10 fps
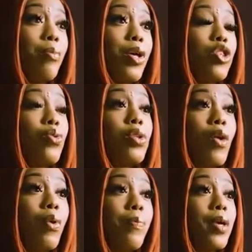But you
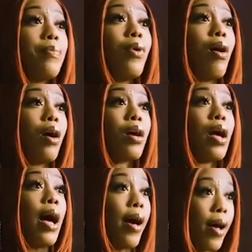know when people
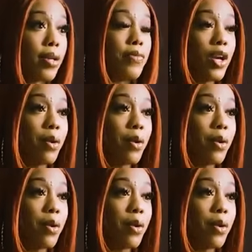are out of